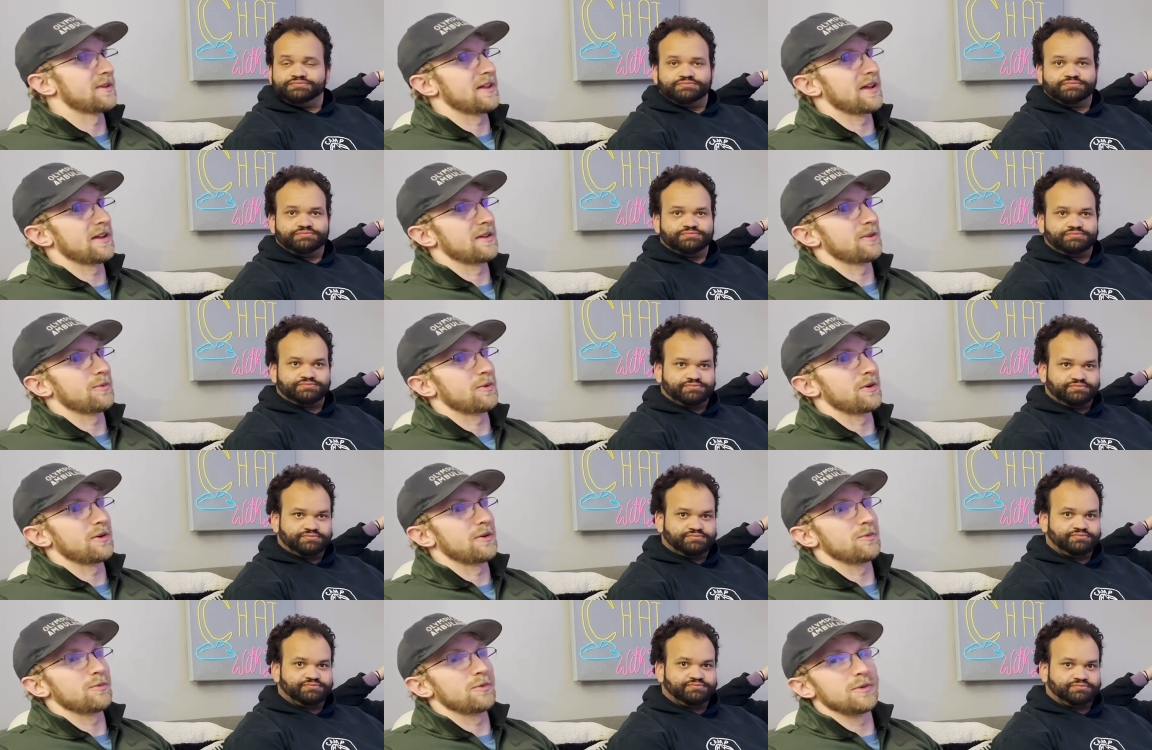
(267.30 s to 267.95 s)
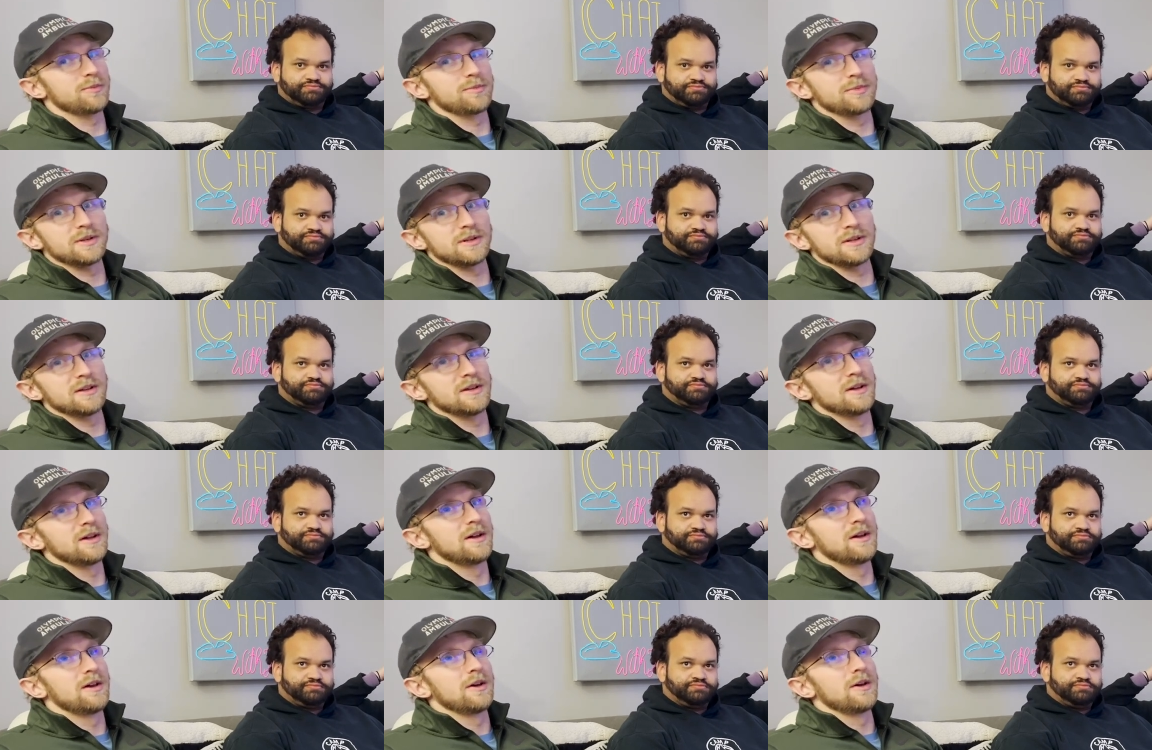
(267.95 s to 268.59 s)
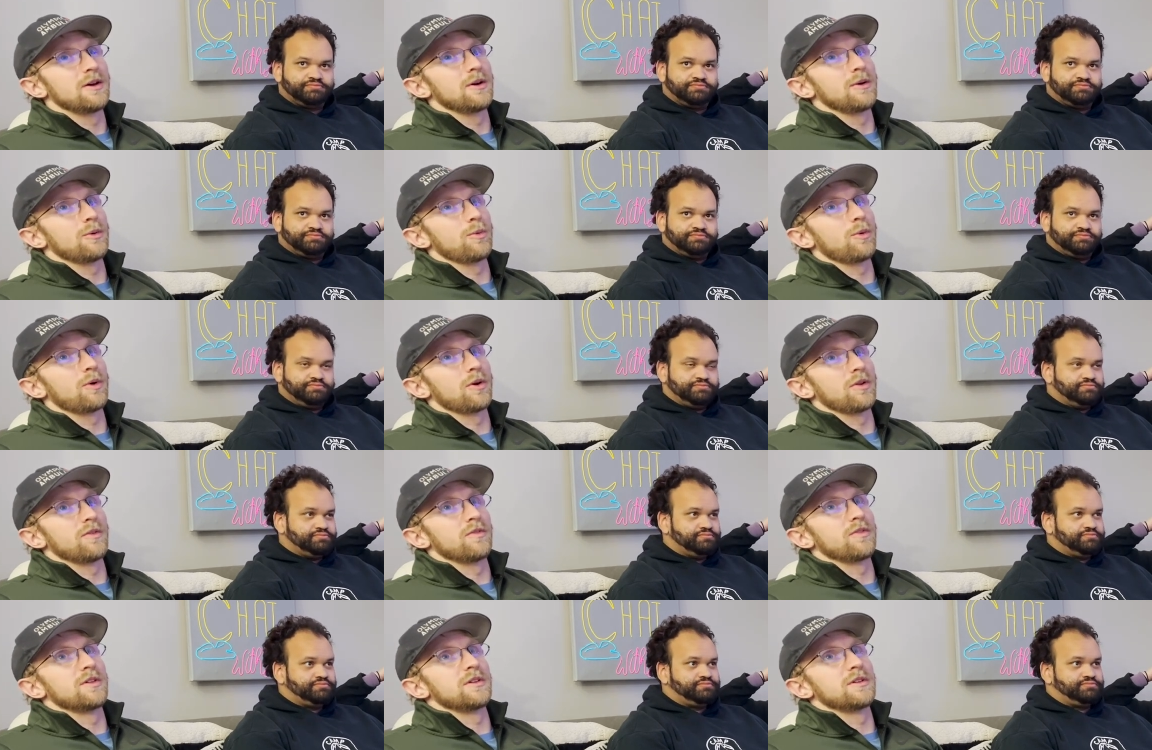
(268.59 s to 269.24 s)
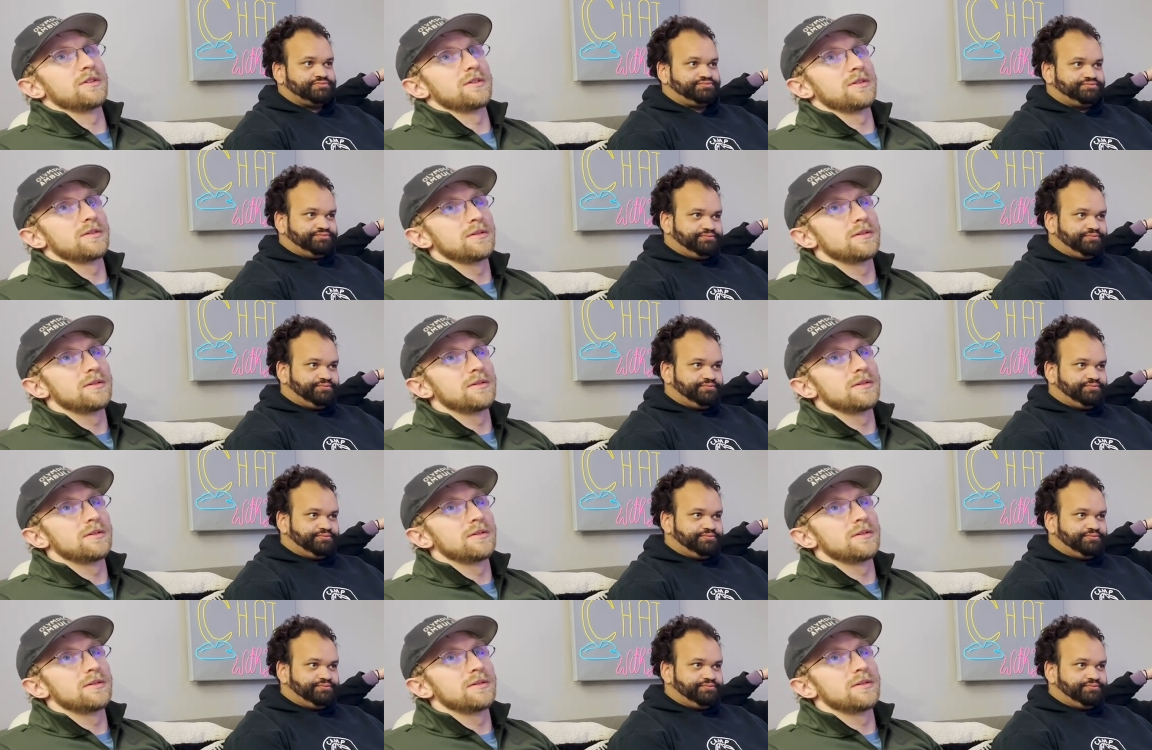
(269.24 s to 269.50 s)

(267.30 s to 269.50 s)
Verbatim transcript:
Speaker 1: that one would be one of the